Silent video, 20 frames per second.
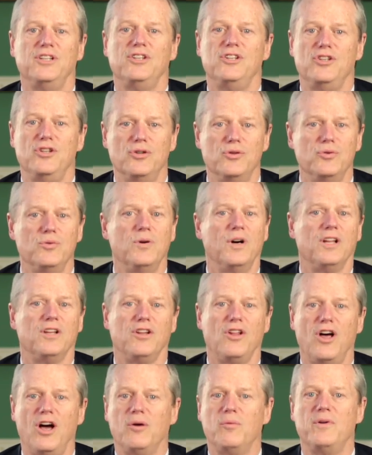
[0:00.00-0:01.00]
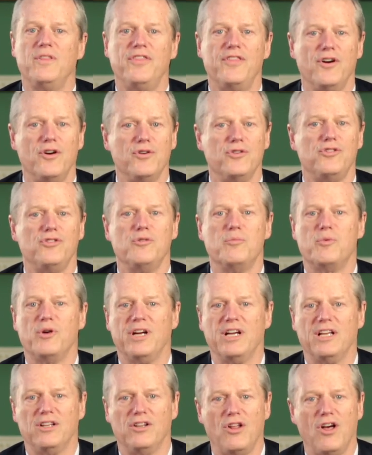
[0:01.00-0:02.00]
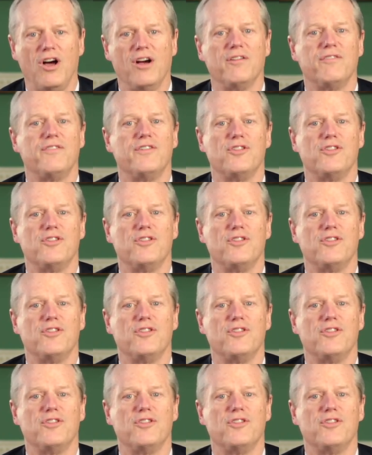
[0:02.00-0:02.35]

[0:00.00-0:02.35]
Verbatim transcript: You, along with those you bring along